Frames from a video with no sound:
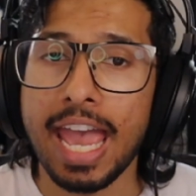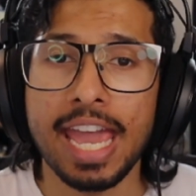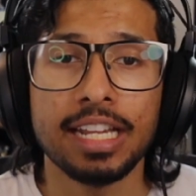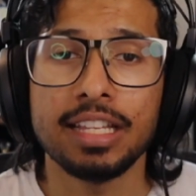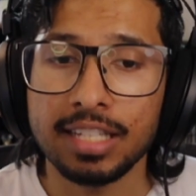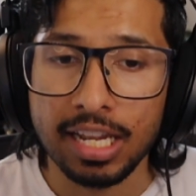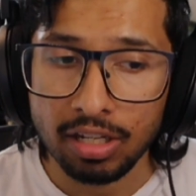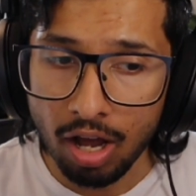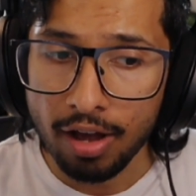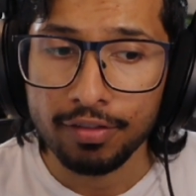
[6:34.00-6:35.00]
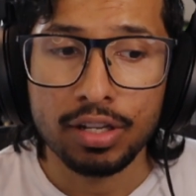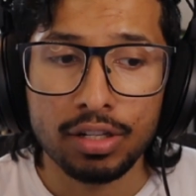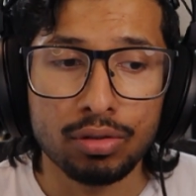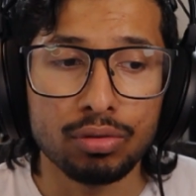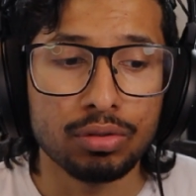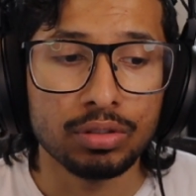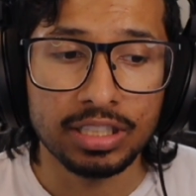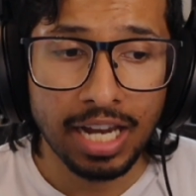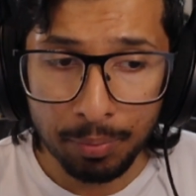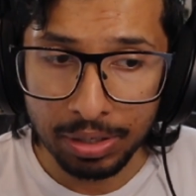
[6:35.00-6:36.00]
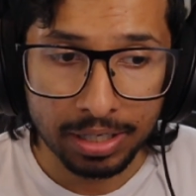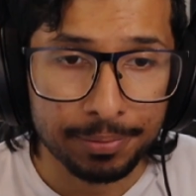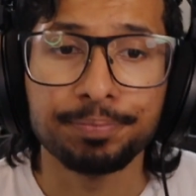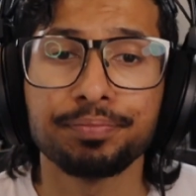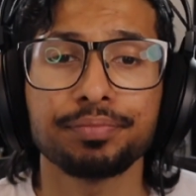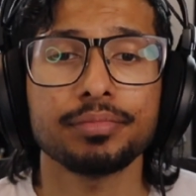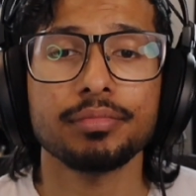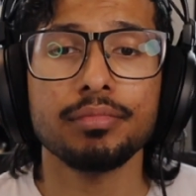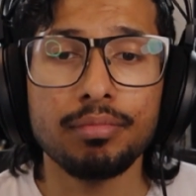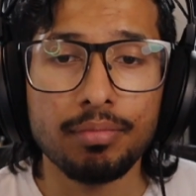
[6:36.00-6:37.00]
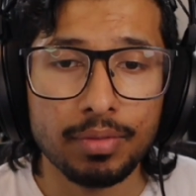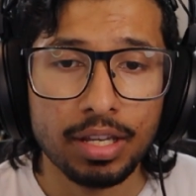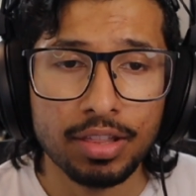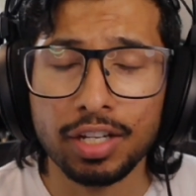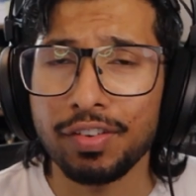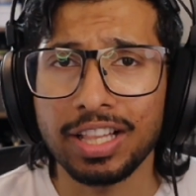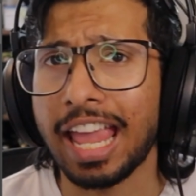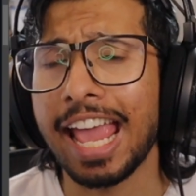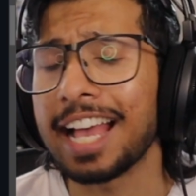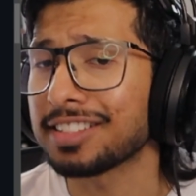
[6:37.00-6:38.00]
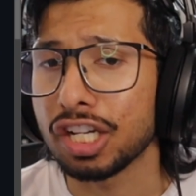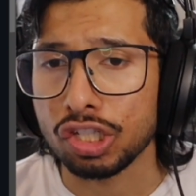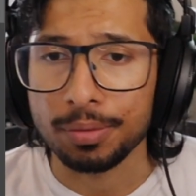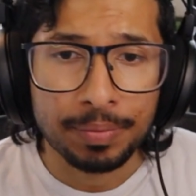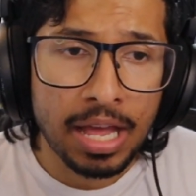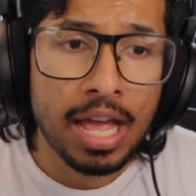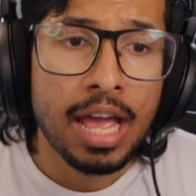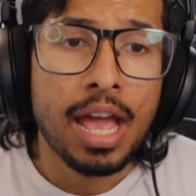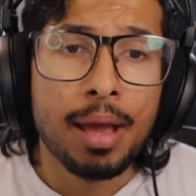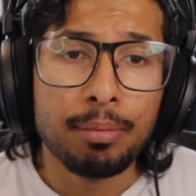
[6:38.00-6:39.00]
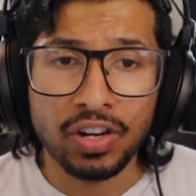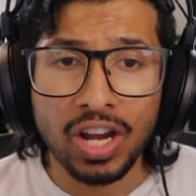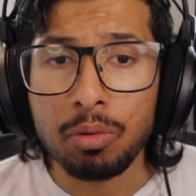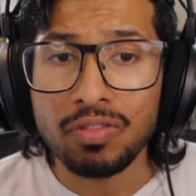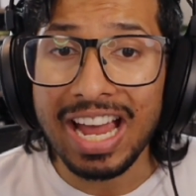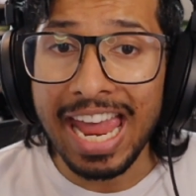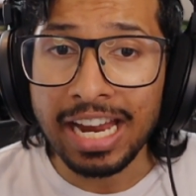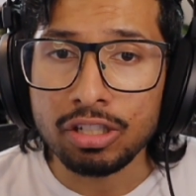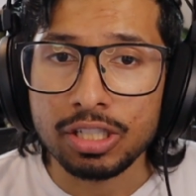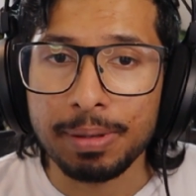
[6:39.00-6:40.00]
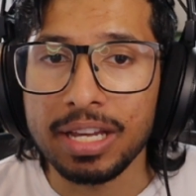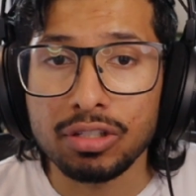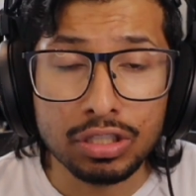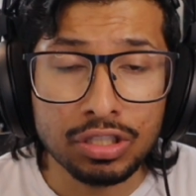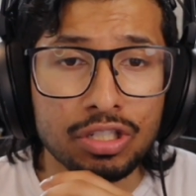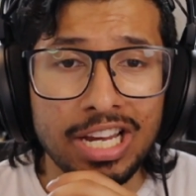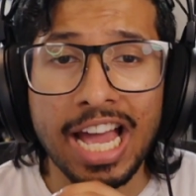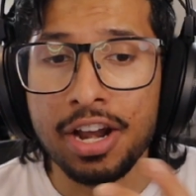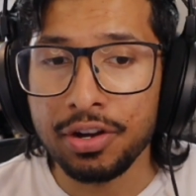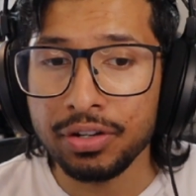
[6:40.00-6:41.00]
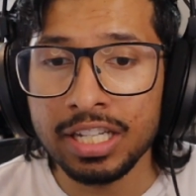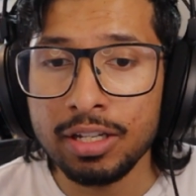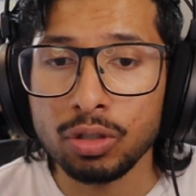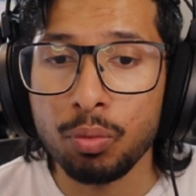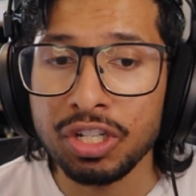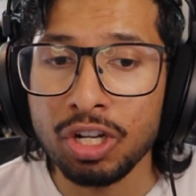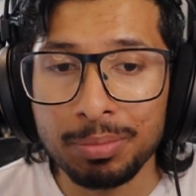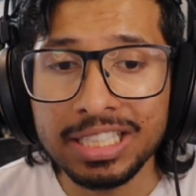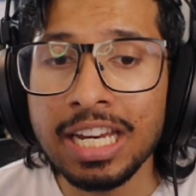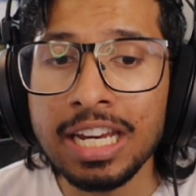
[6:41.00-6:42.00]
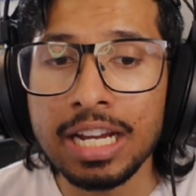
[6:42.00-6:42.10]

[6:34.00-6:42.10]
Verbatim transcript: it's sent off to the network. Think of it like a gas station. Moving on, we've got Anchor Space. So this is kind of nerdy. So when you're making